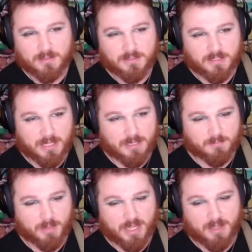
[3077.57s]
tonight
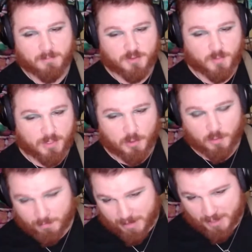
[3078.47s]
between you
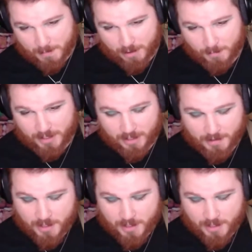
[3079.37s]
and Mike Marabella.